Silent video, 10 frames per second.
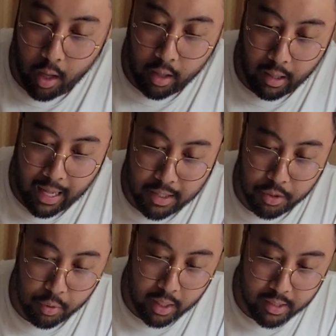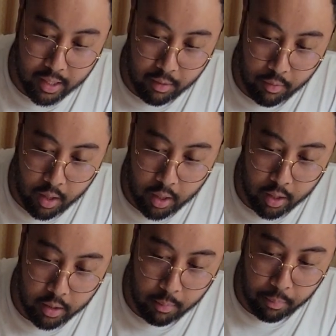Last 2Ks that I run,
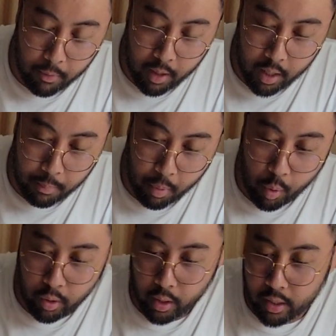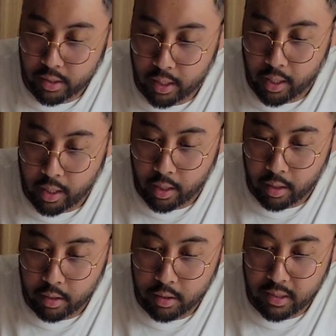other than Perona, is
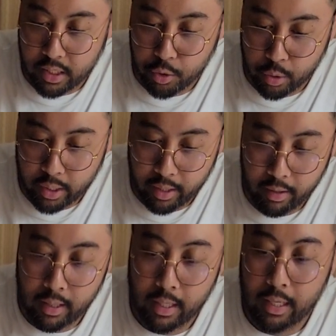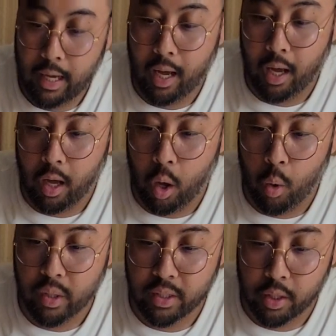Sindri.
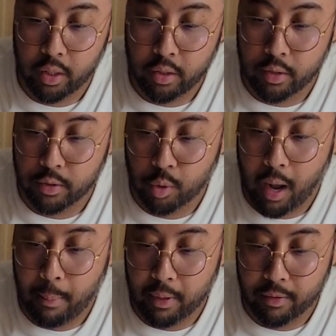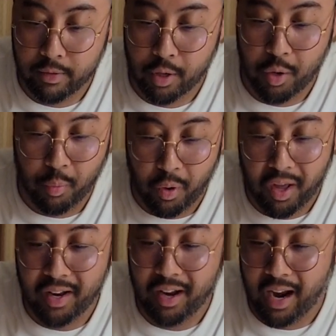Always a good to drop it turn
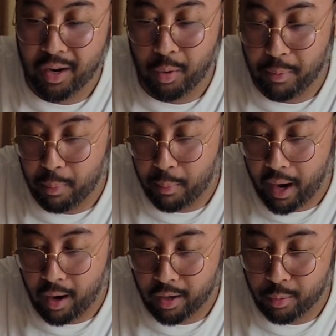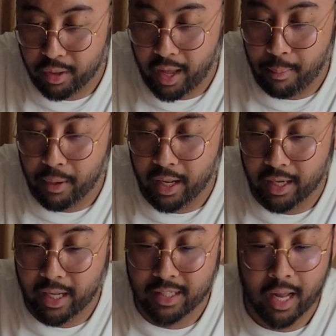1. I don't know, people might argue with that, but it
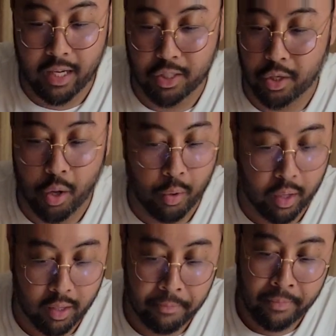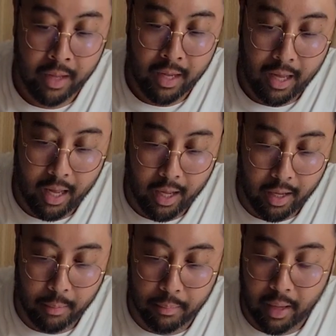gets the engine going.
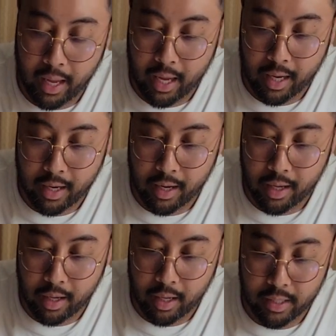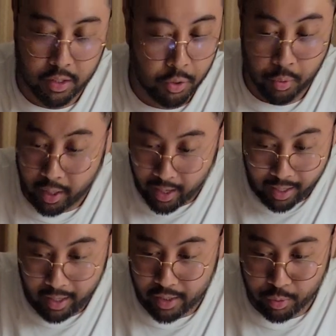And it's a
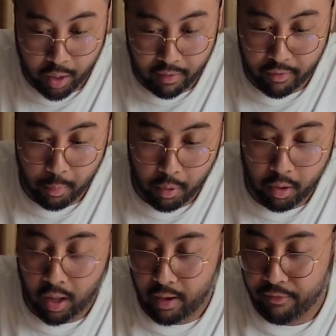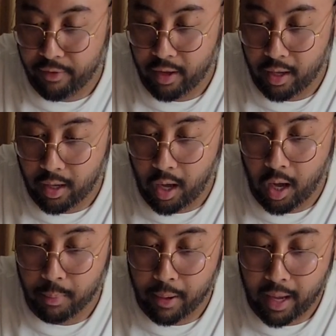2K. It's recoverable off
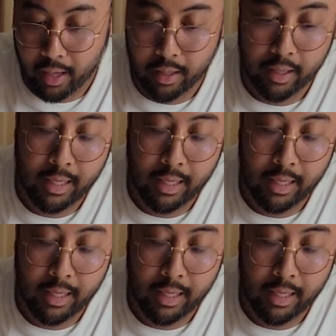Hogback.